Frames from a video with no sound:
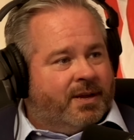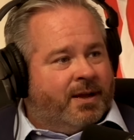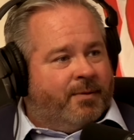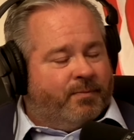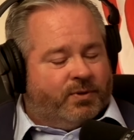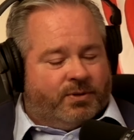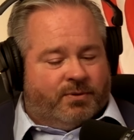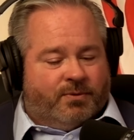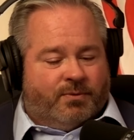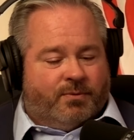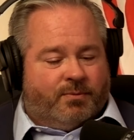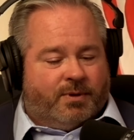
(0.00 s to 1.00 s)
um,
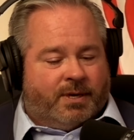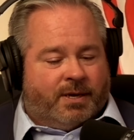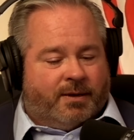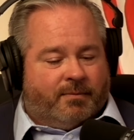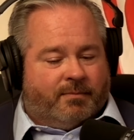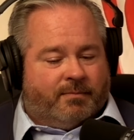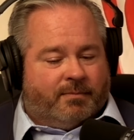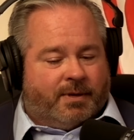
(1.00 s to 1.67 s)
to um,